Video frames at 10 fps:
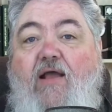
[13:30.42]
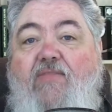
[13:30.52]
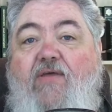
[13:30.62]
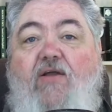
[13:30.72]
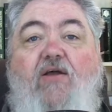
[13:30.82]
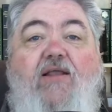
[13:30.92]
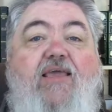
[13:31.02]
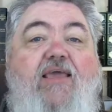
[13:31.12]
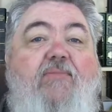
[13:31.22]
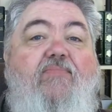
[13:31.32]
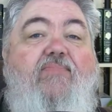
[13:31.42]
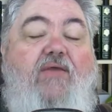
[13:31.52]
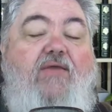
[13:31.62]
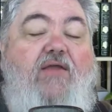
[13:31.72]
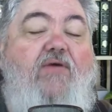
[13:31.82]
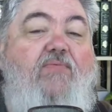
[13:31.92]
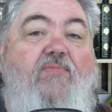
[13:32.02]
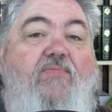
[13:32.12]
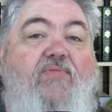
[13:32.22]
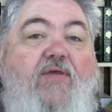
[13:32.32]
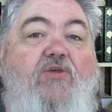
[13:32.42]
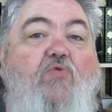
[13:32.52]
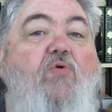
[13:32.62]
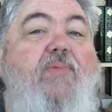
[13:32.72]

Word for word: They're going to keep, you will